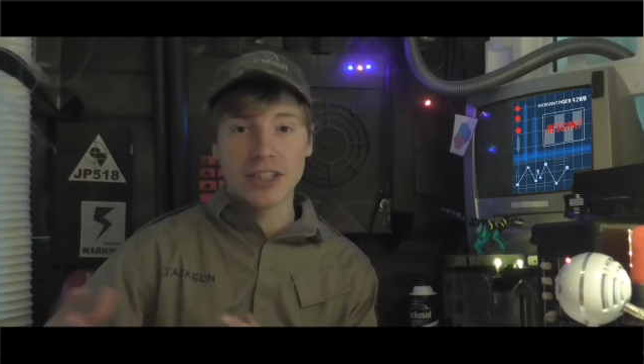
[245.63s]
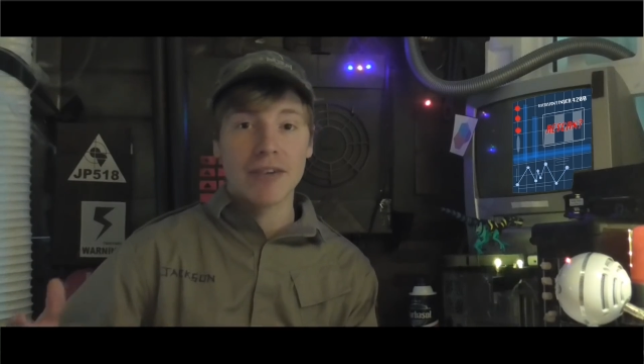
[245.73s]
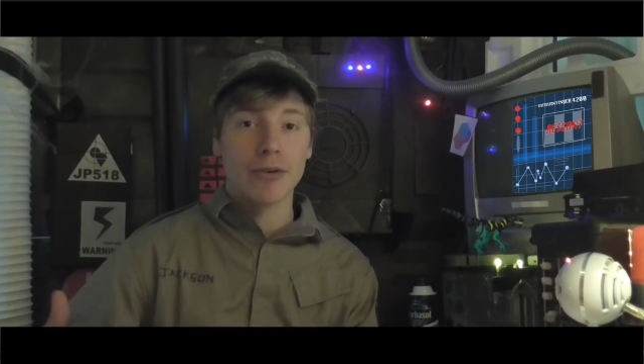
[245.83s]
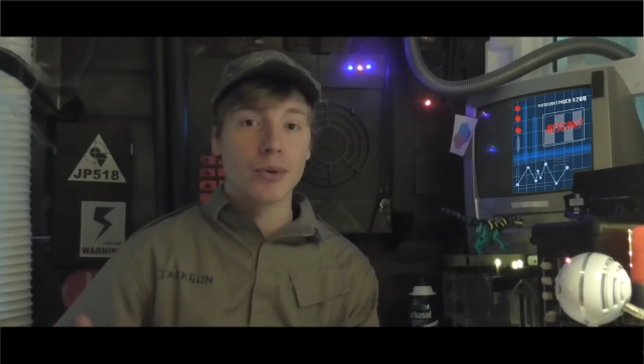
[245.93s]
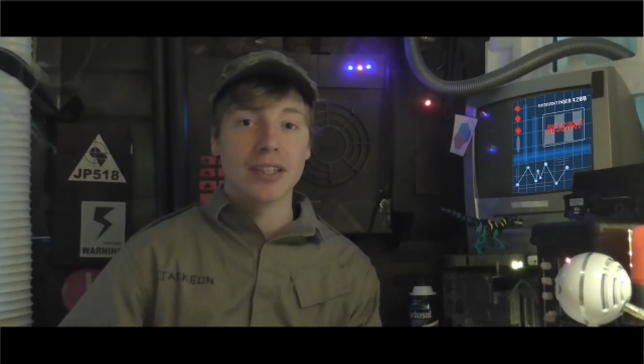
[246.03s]

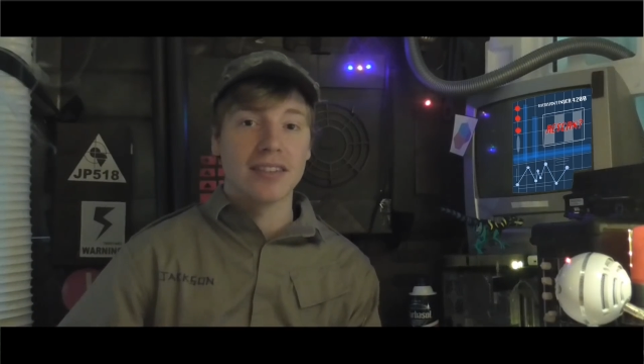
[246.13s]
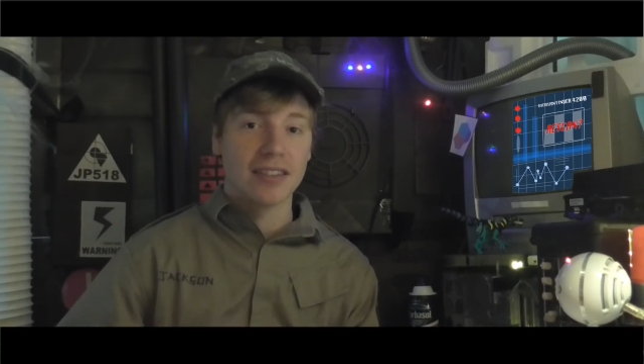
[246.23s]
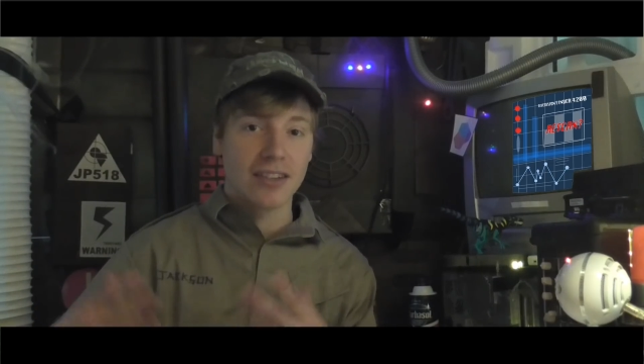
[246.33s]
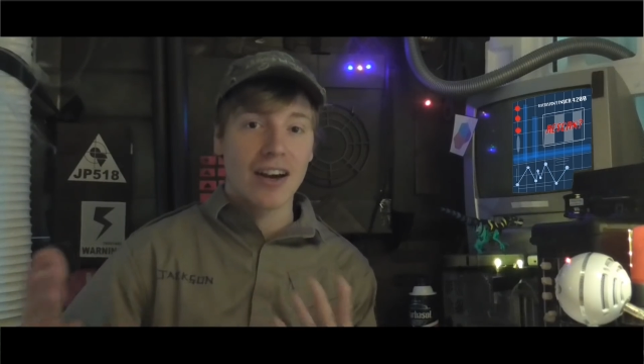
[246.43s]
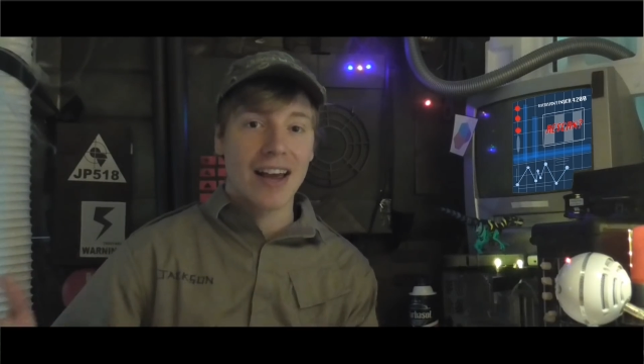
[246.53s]
General
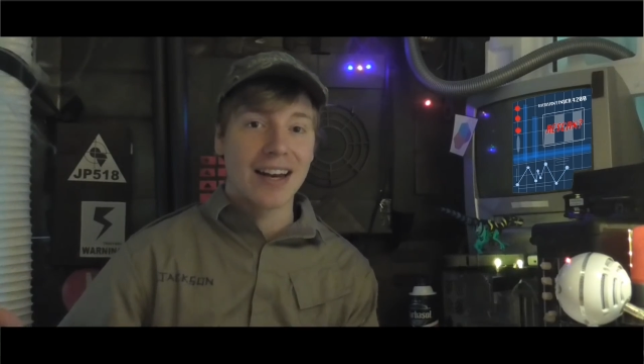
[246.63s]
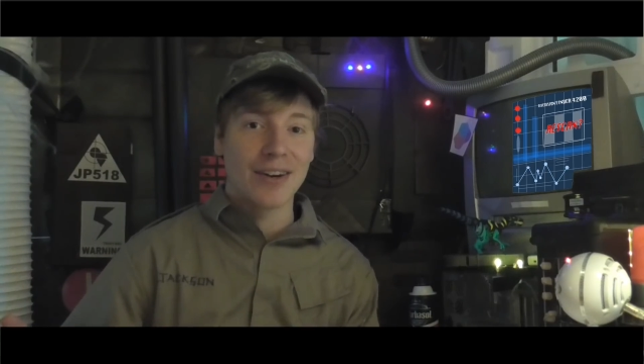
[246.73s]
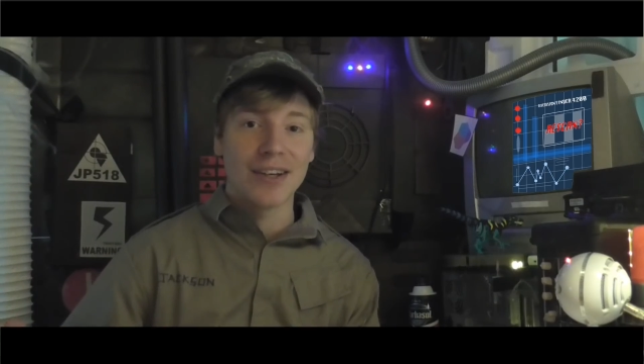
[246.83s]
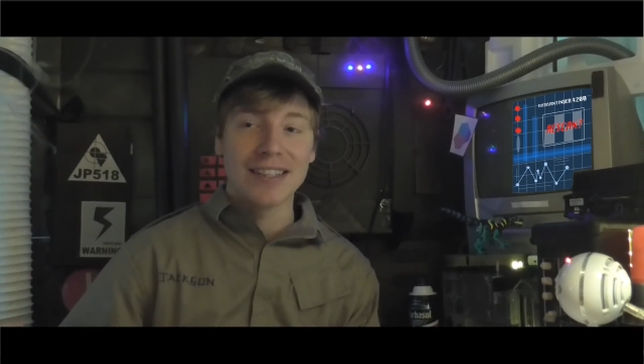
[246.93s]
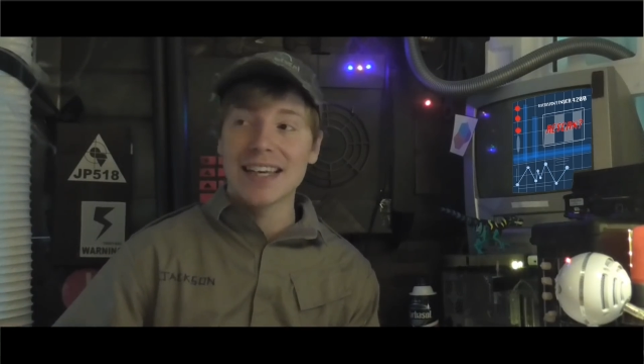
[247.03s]
audiences kind of had
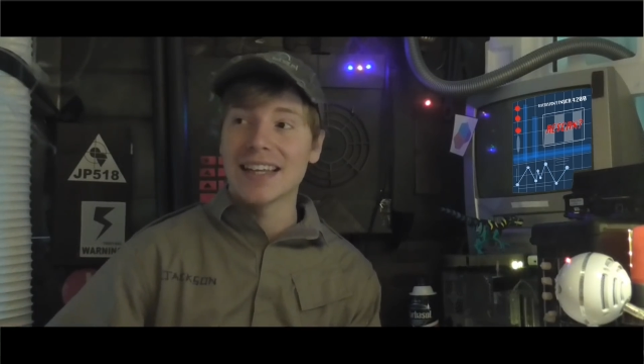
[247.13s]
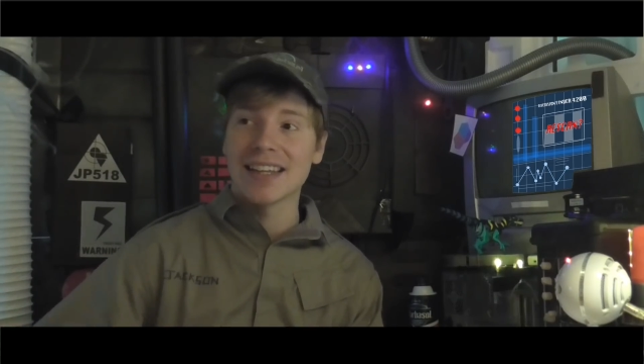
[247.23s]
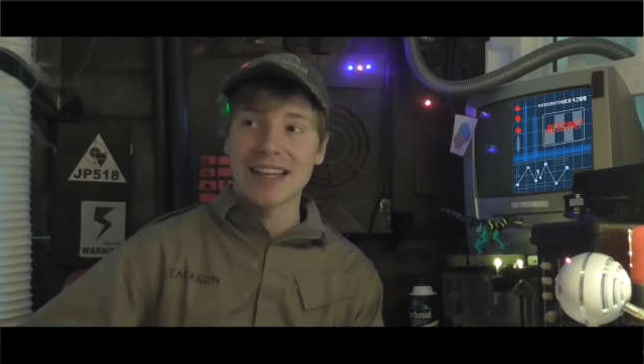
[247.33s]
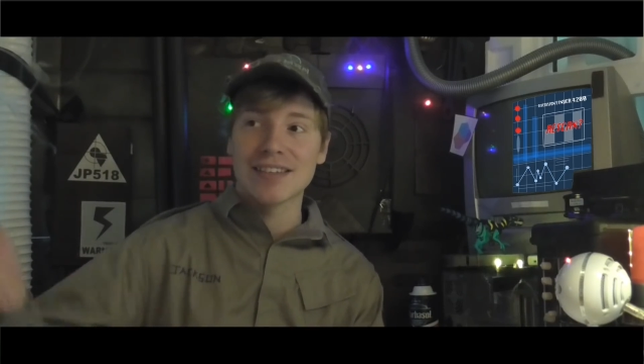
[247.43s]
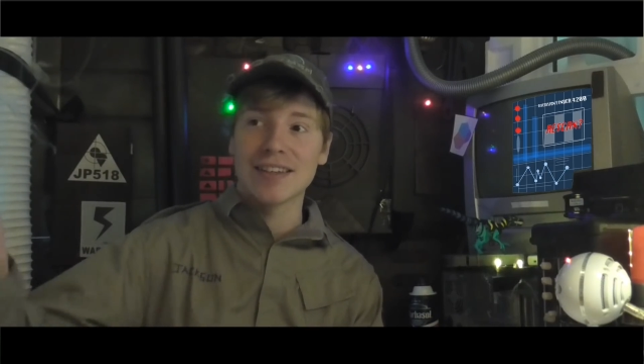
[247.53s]
an idea
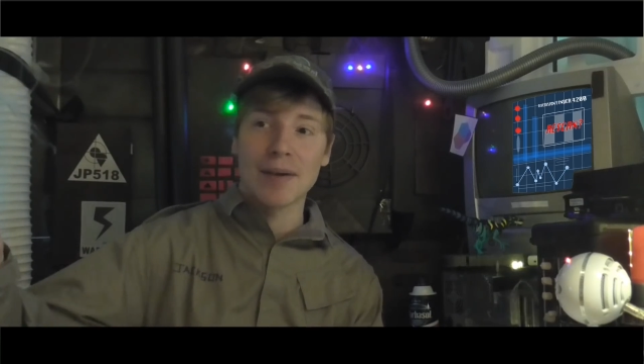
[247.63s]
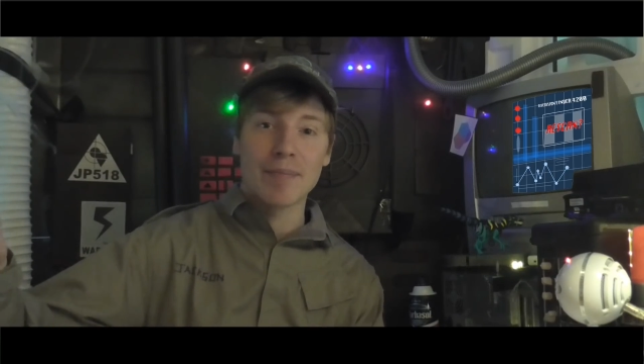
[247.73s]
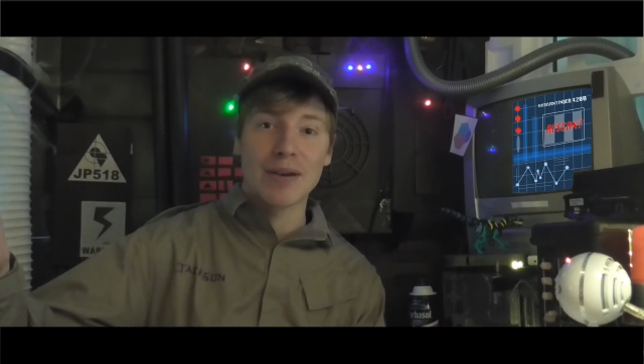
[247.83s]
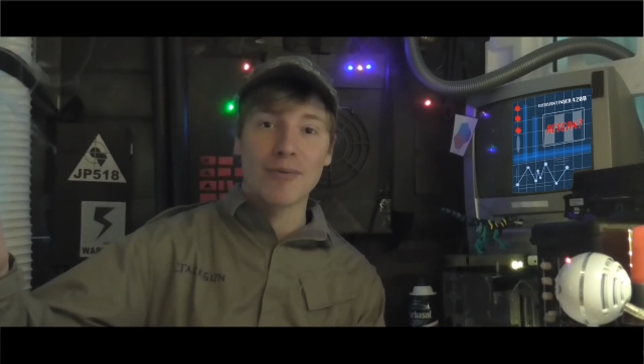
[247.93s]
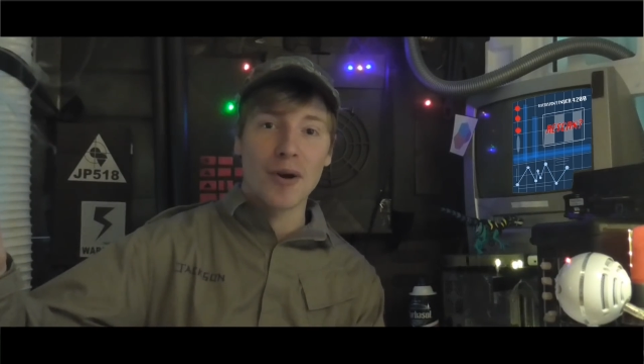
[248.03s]
that that's like a
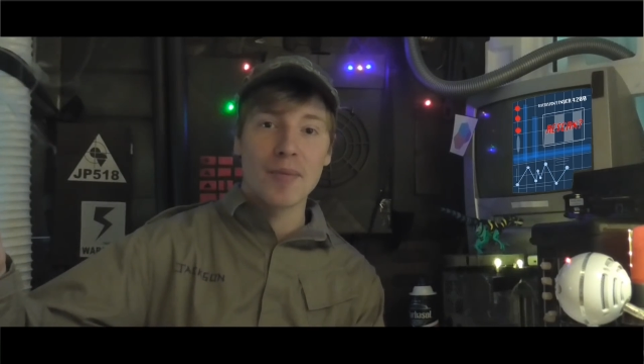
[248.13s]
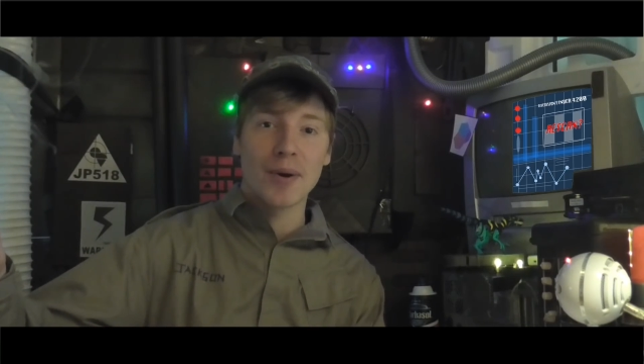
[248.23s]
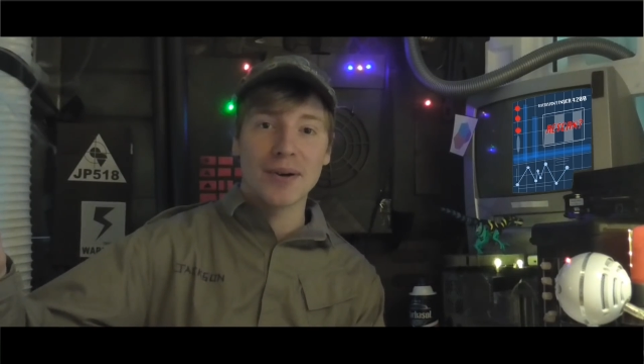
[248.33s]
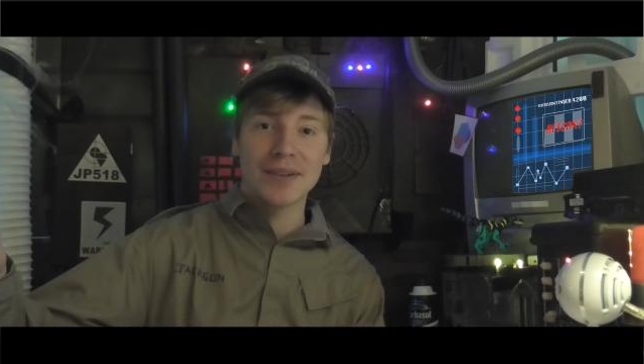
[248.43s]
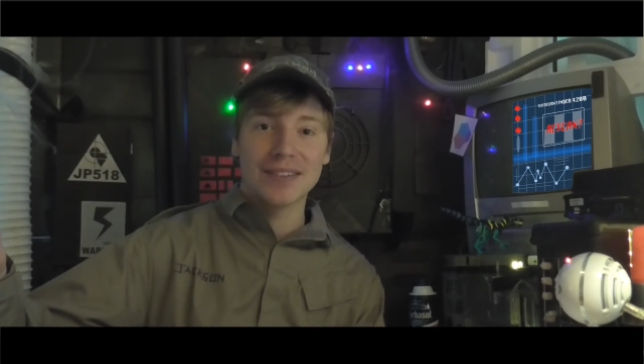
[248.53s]
big
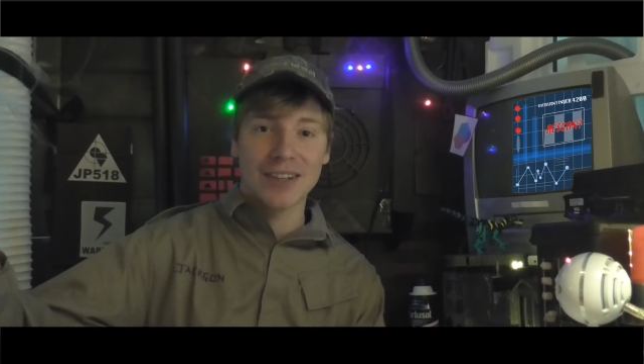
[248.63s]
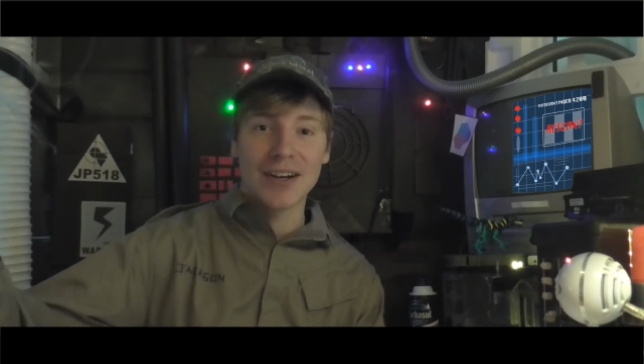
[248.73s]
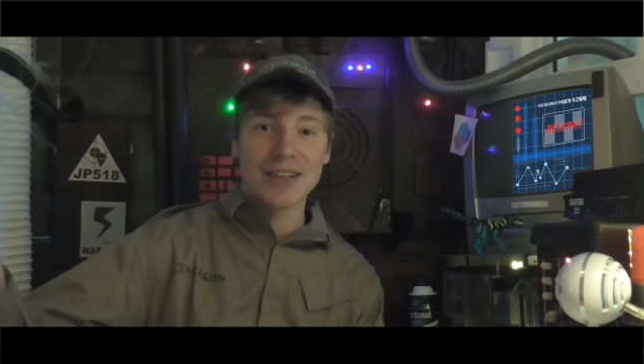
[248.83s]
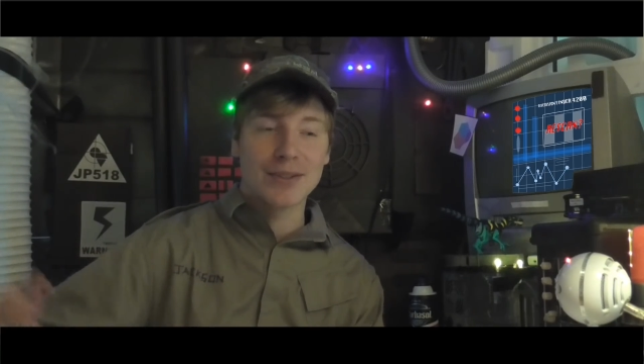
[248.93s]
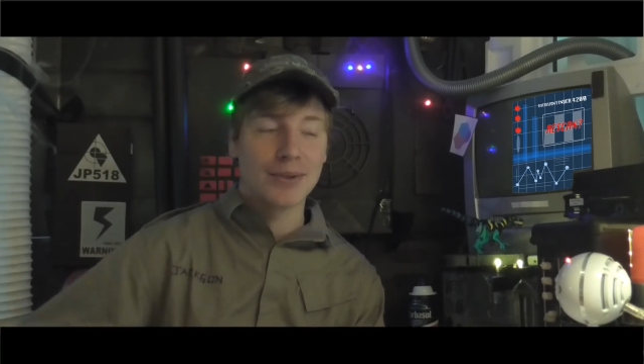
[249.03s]
robot
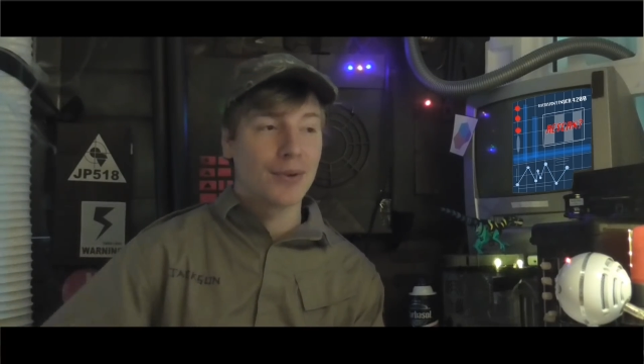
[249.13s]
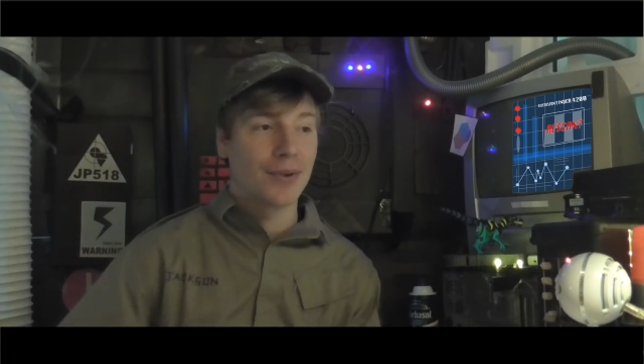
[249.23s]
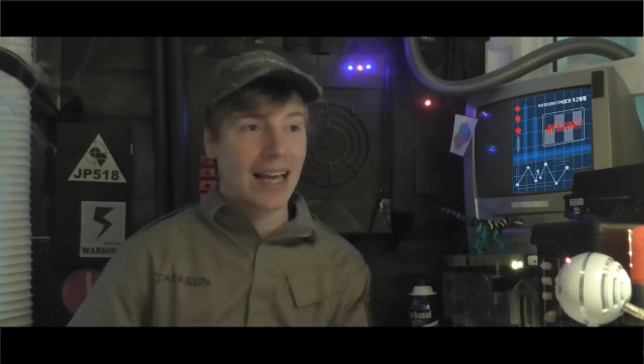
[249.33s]
dinosaur,